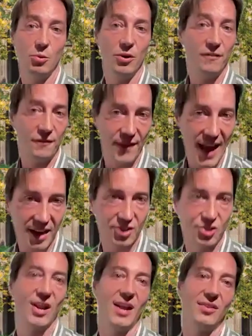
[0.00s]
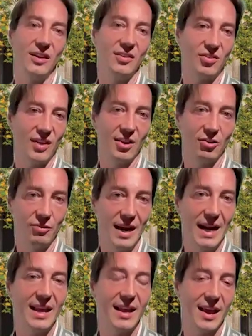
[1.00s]
would fact check these things
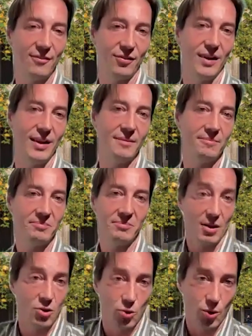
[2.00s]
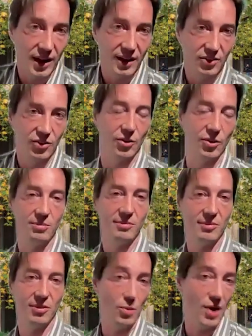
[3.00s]
really carefully. According to
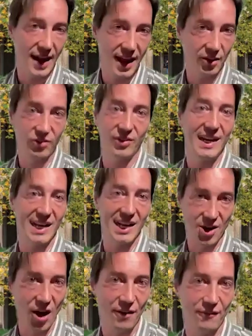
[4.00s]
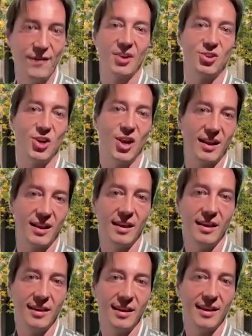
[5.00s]
the White House, they did not fact check.
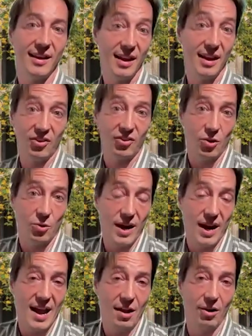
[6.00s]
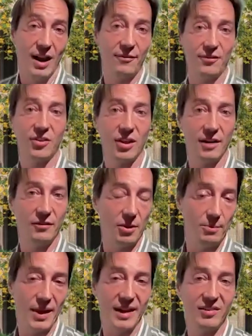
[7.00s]
And so we're now left kind of
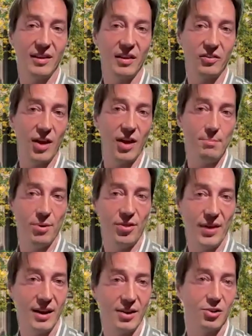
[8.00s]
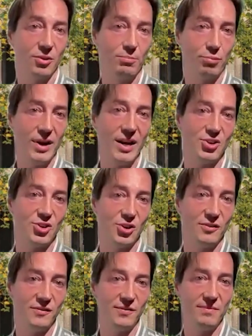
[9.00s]
debating this hypothetical breach
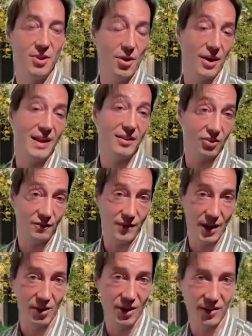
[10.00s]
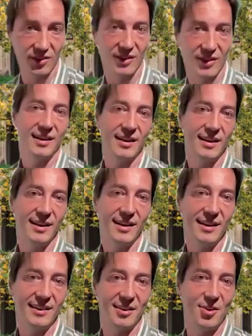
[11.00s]
of non interference.
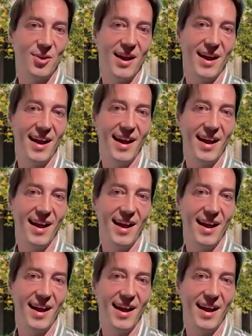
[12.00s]
So,